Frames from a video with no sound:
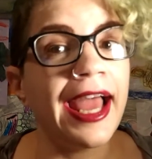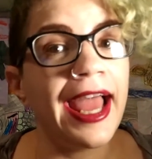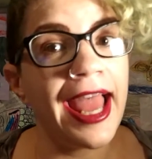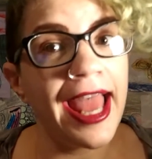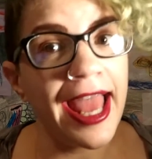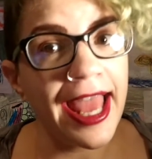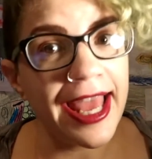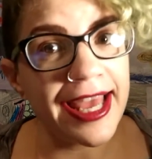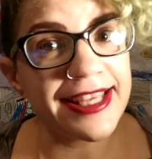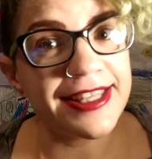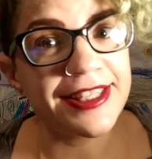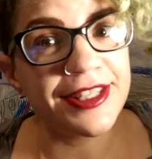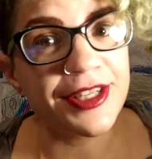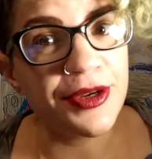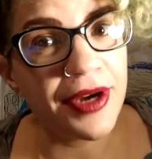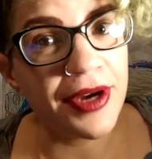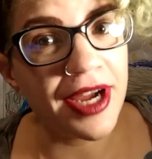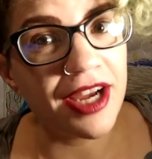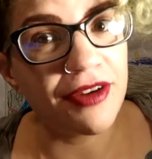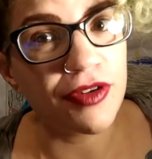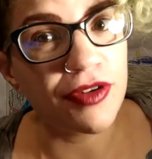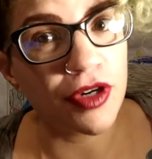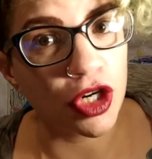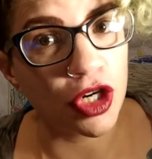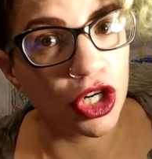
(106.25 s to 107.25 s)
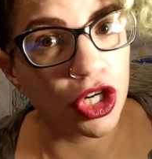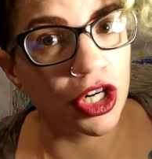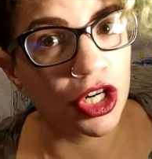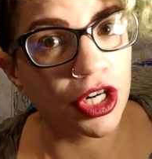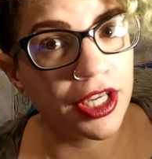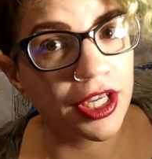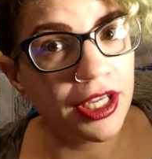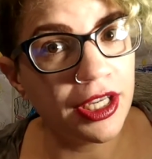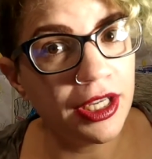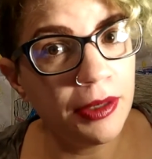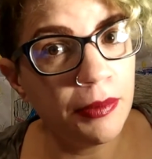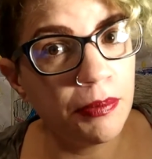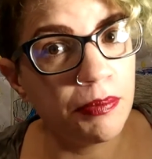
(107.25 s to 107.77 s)
as you have heard
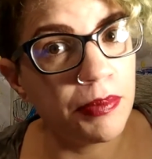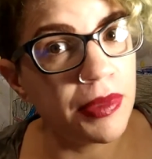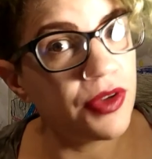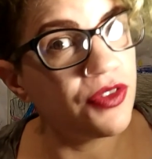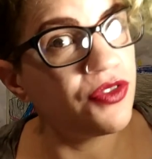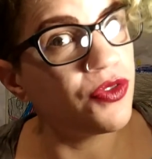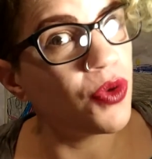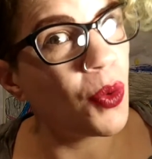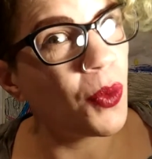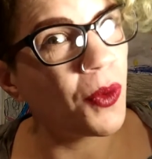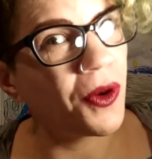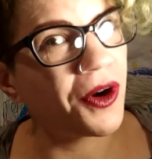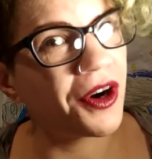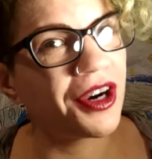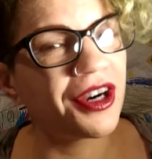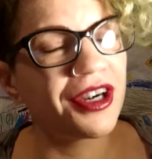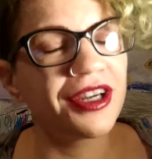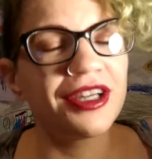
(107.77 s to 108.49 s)
before.